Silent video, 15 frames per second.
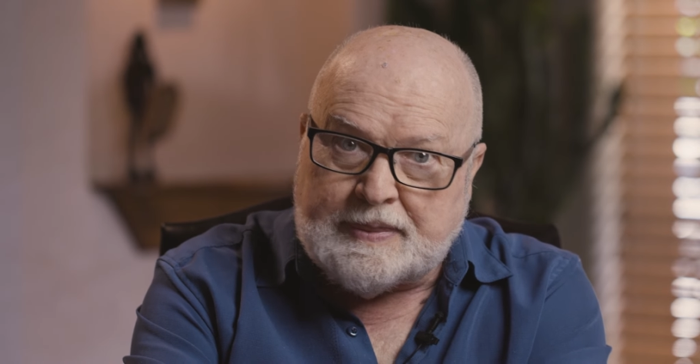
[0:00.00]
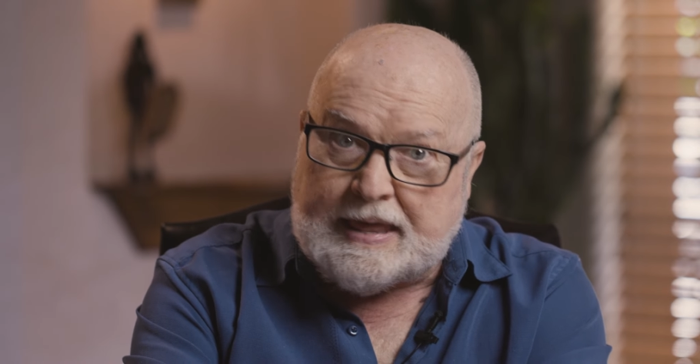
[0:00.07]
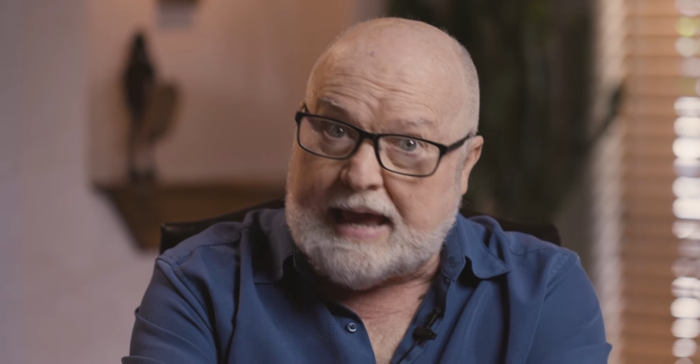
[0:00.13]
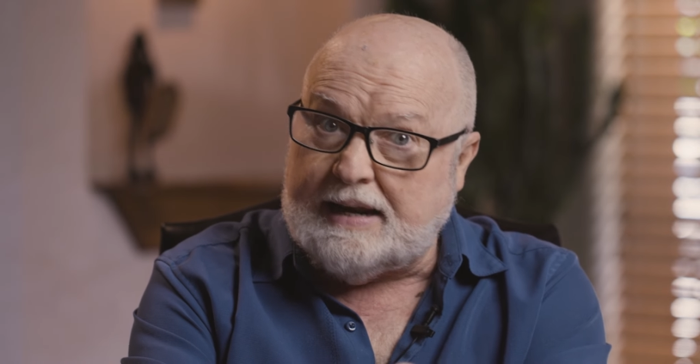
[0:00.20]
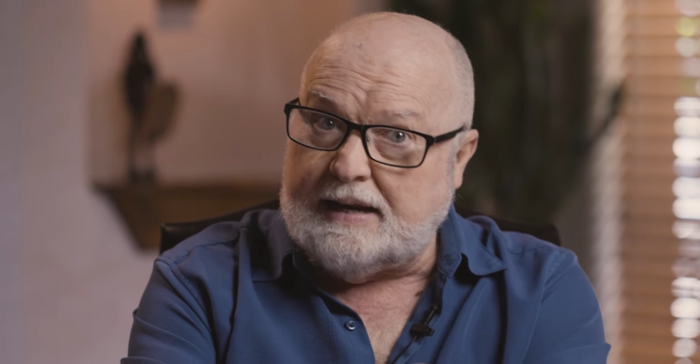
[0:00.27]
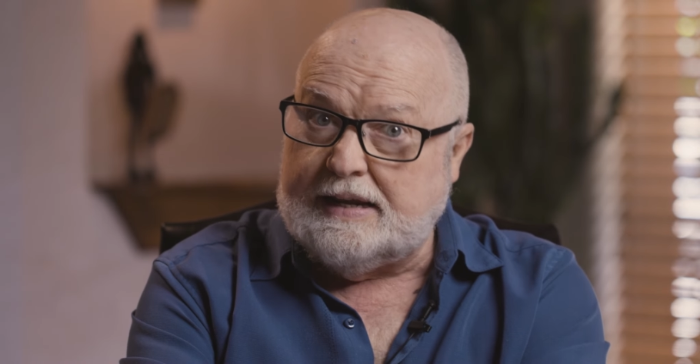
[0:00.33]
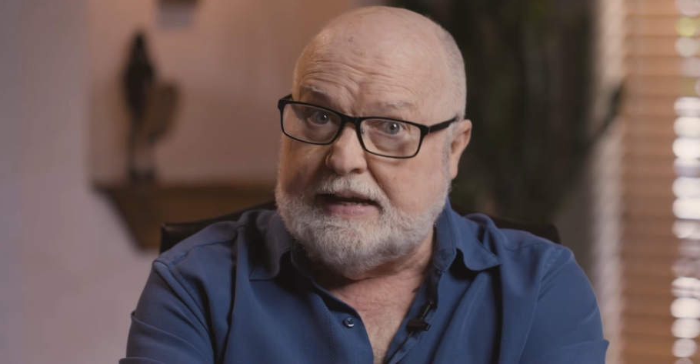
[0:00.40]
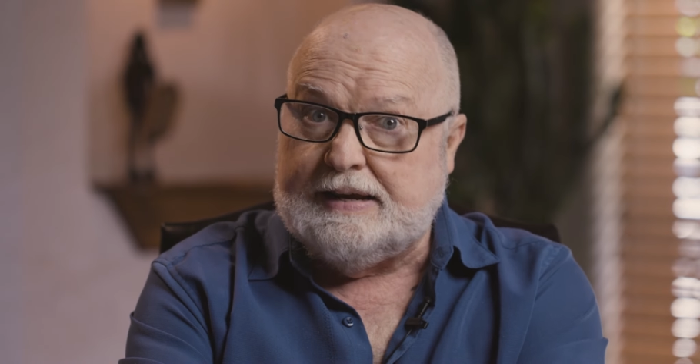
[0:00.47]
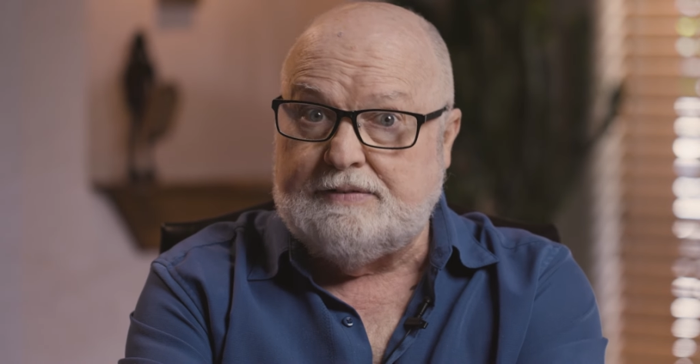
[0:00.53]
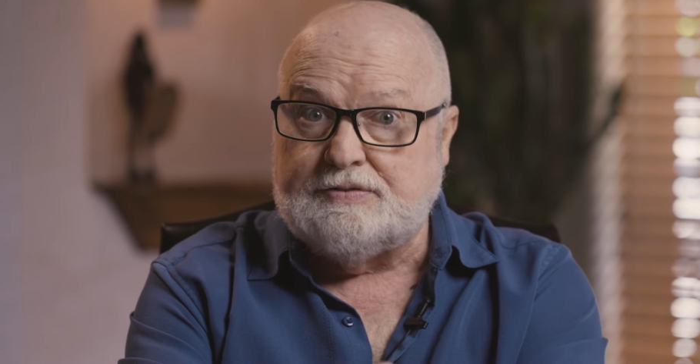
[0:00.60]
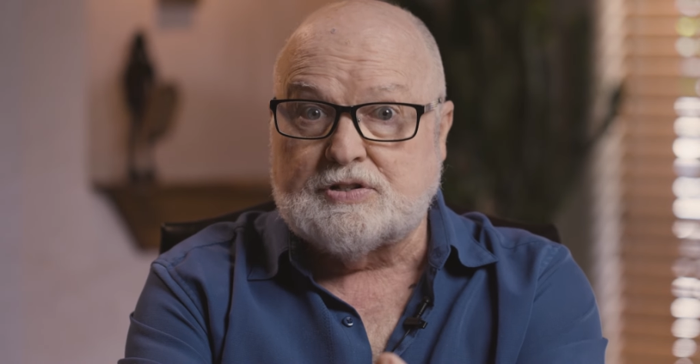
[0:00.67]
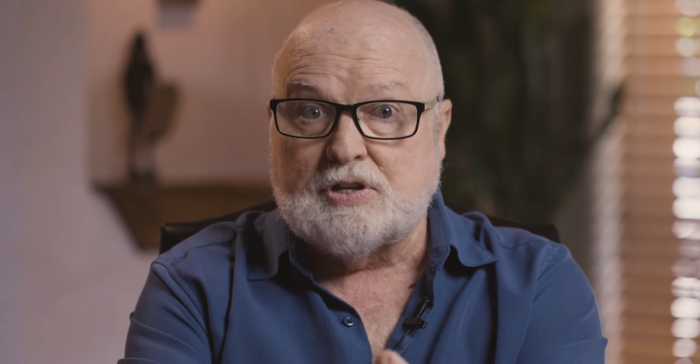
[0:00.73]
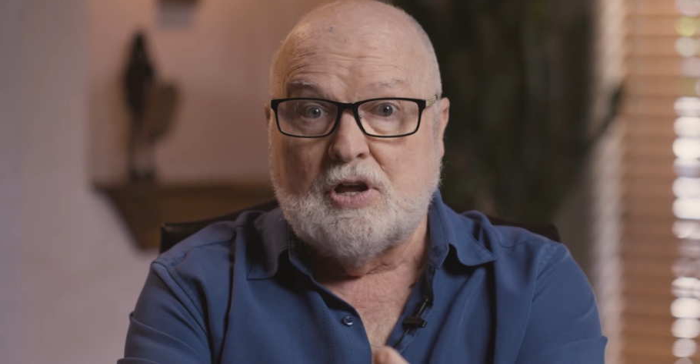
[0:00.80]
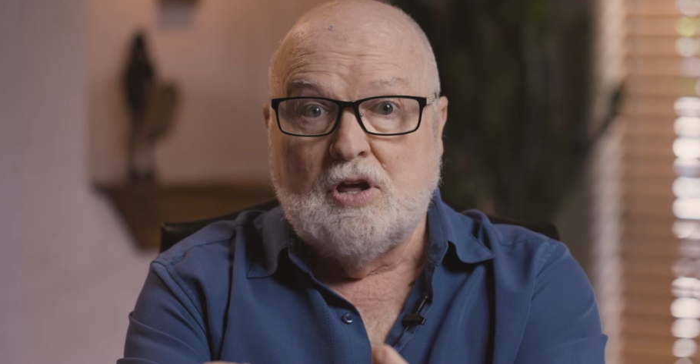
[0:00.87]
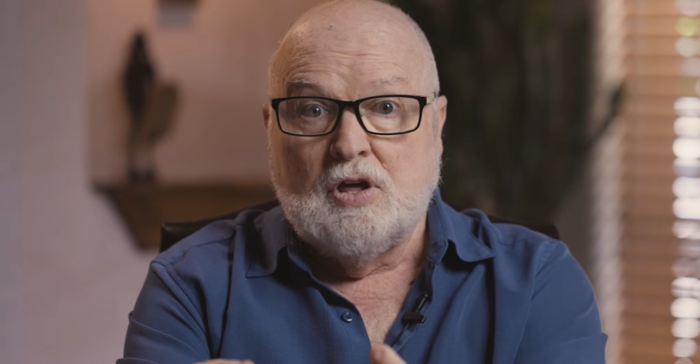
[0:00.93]
That
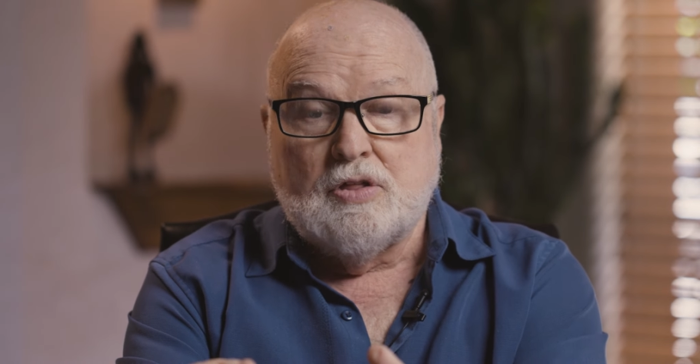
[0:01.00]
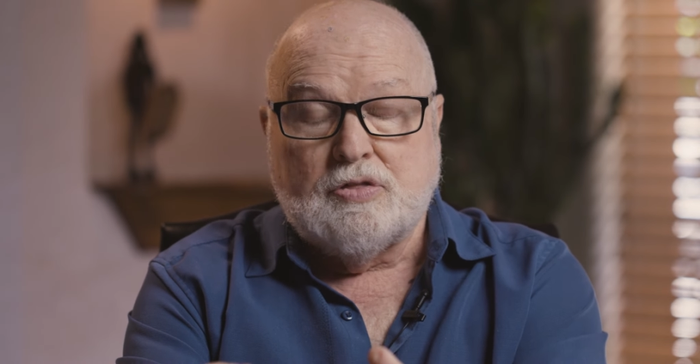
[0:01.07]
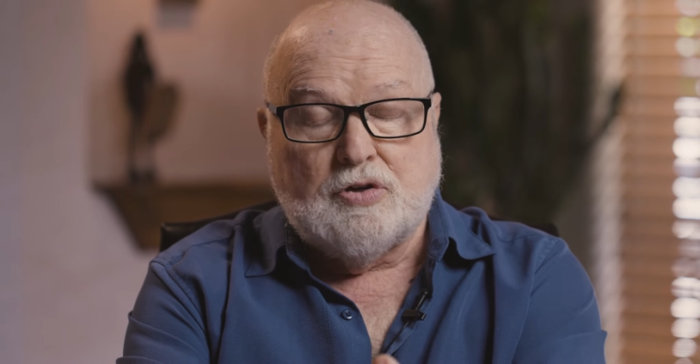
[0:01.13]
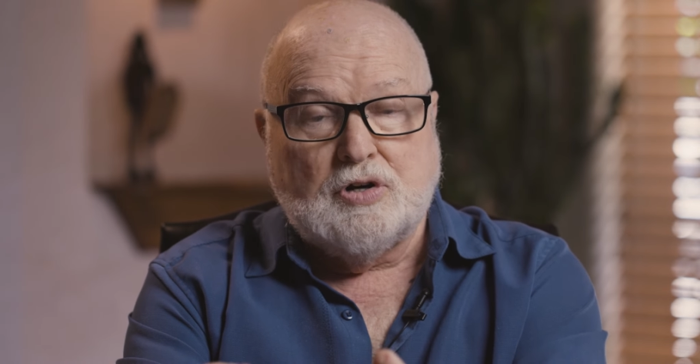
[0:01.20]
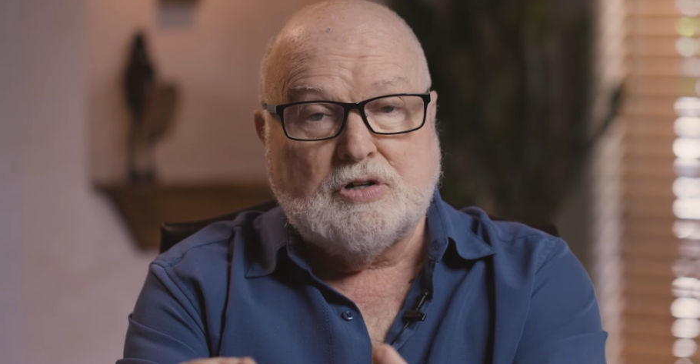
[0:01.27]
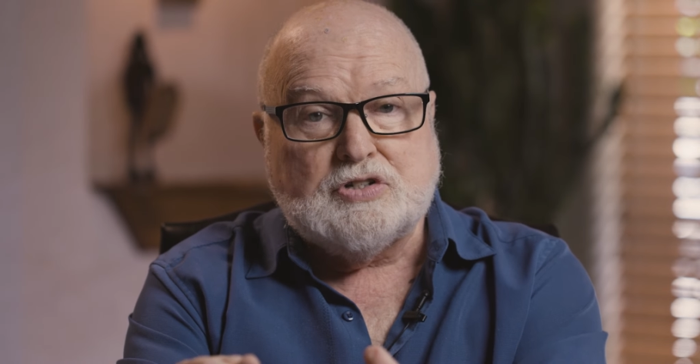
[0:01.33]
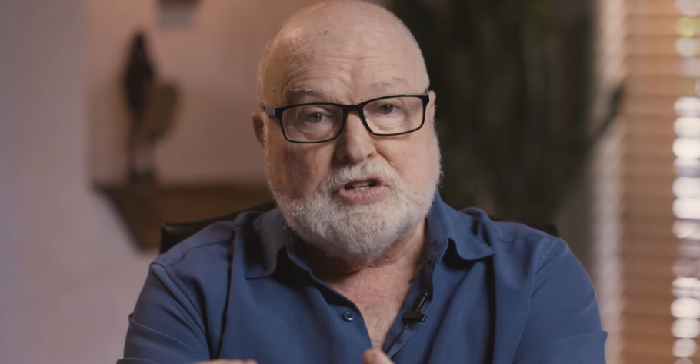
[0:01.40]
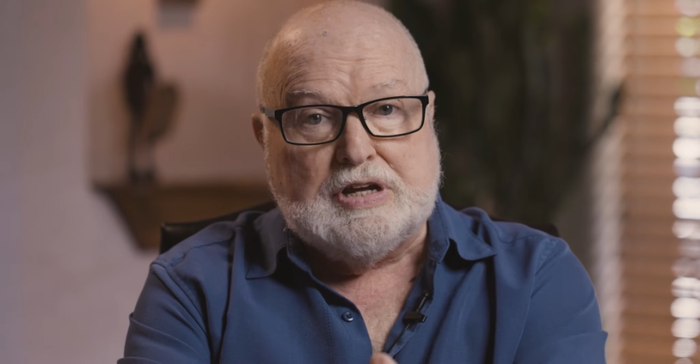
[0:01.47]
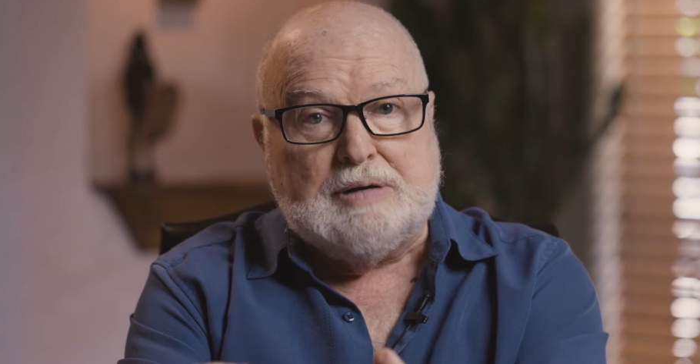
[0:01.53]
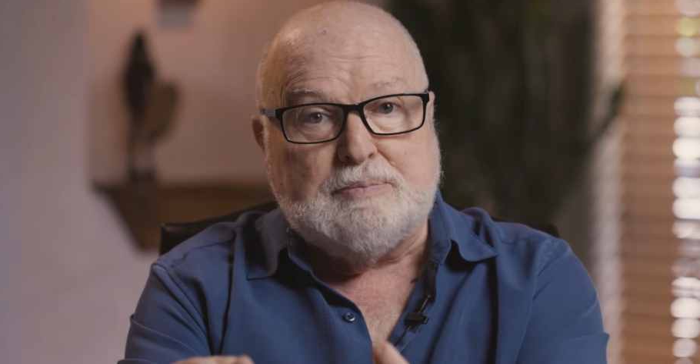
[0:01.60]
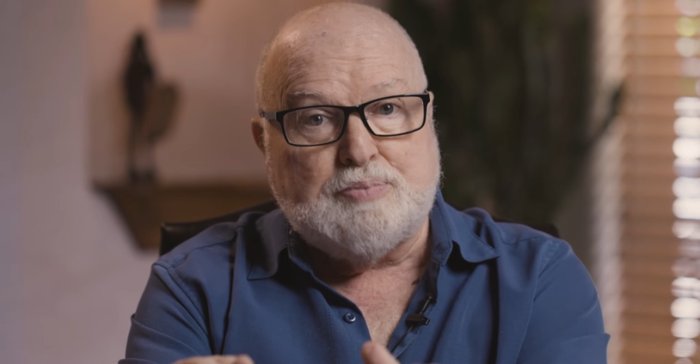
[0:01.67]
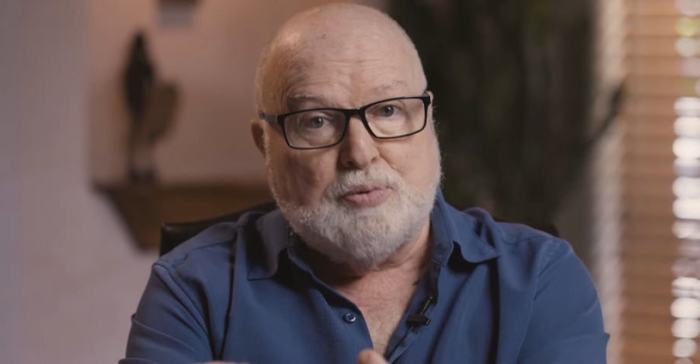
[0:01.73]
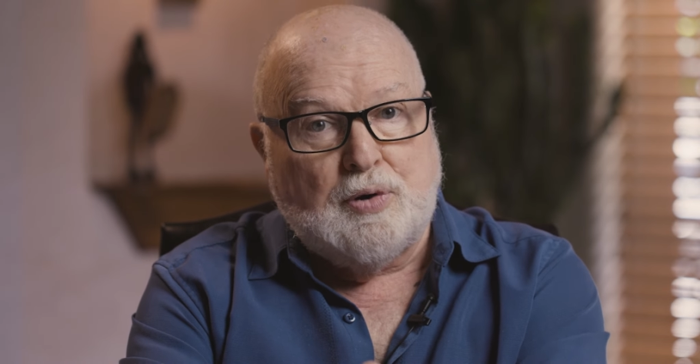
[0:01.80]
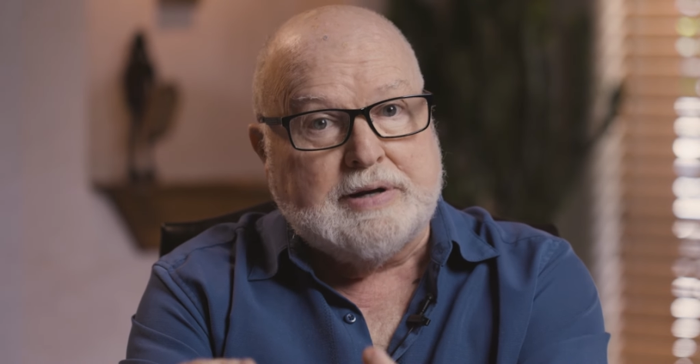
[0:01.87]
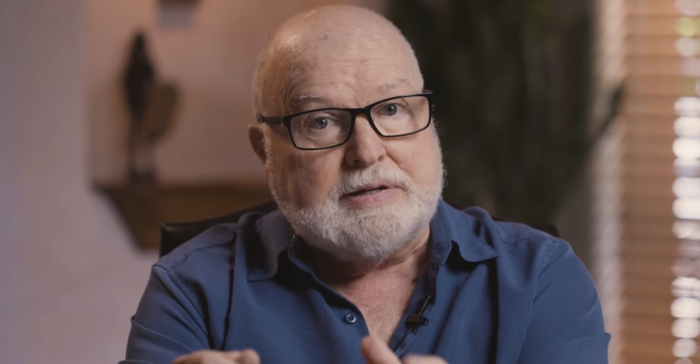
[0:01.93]
leaves
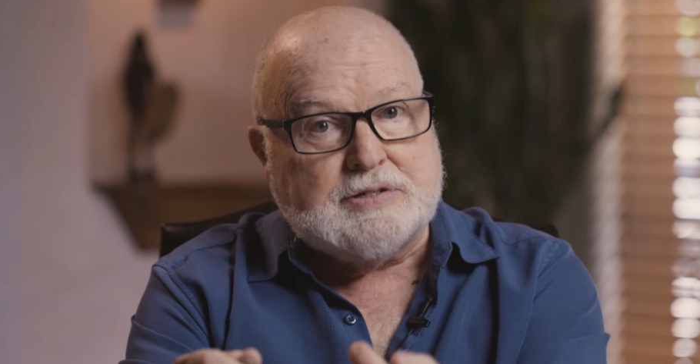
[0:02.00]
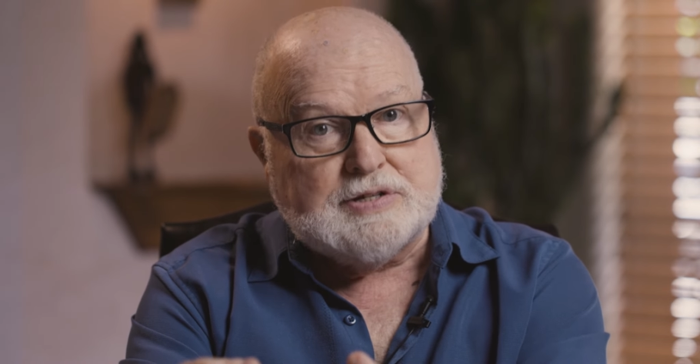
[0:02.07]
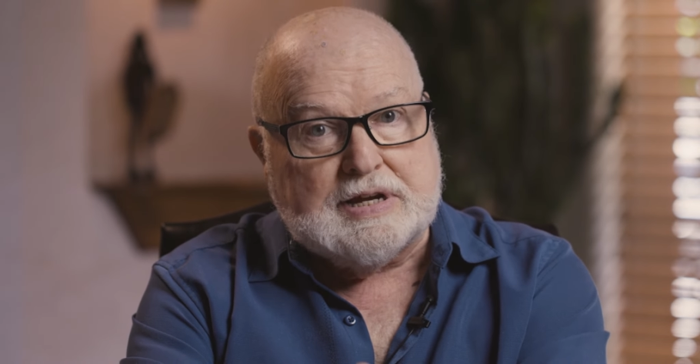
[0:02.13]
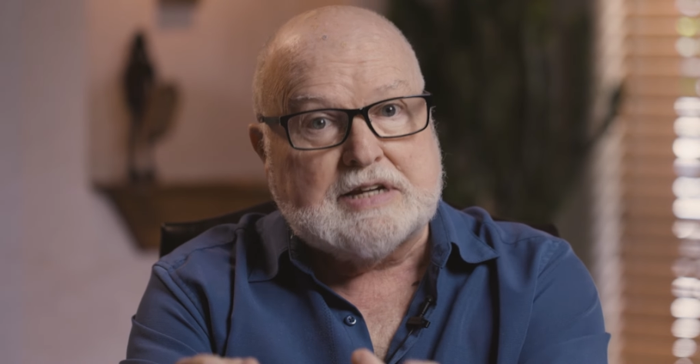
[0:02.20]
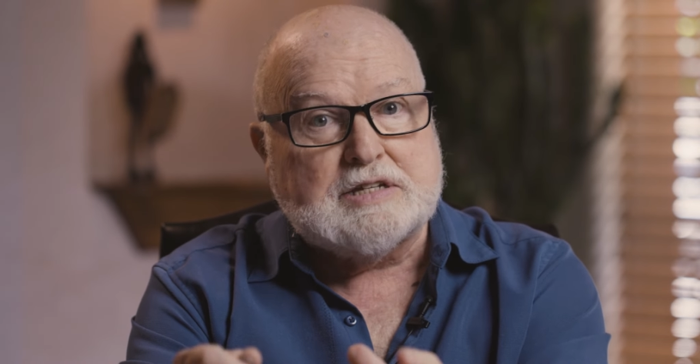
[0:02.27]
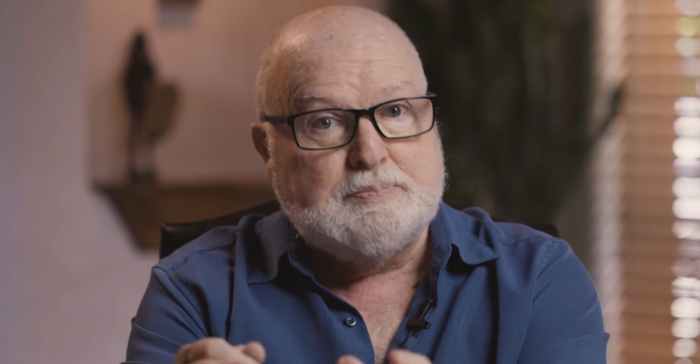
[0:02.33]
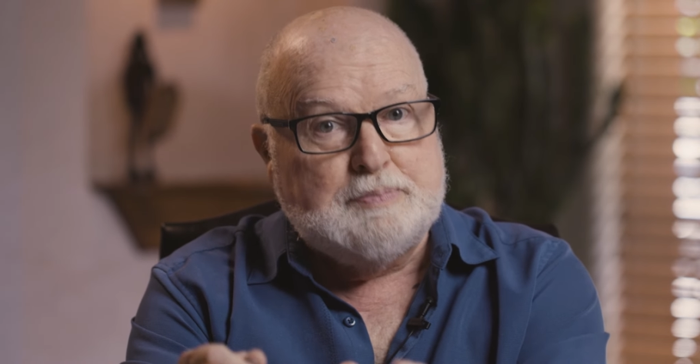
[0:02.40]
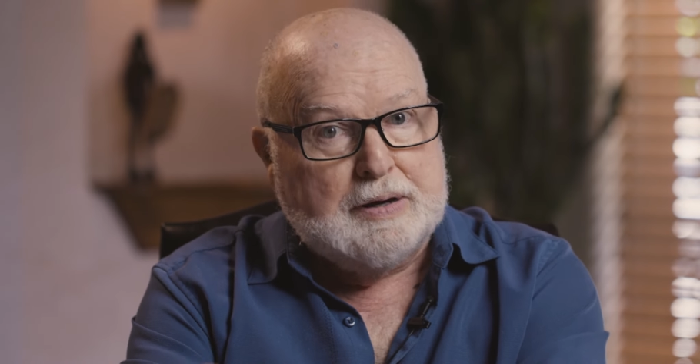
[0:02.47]
13.6